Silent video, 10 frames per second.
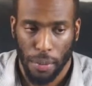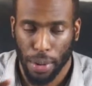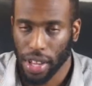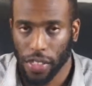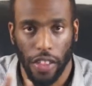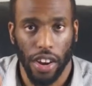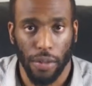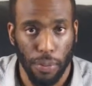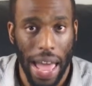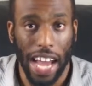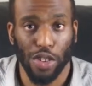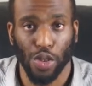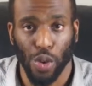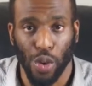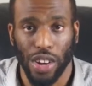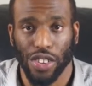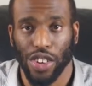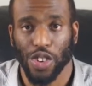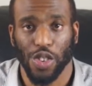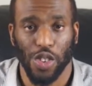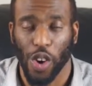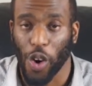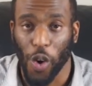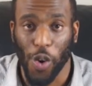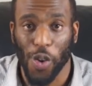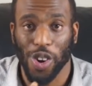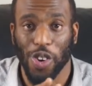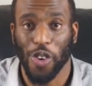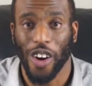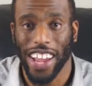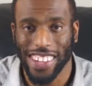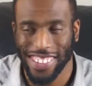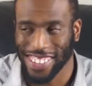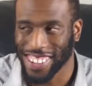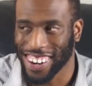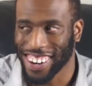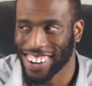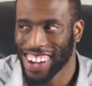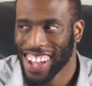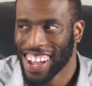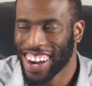But their backstories are so crazy, y'all.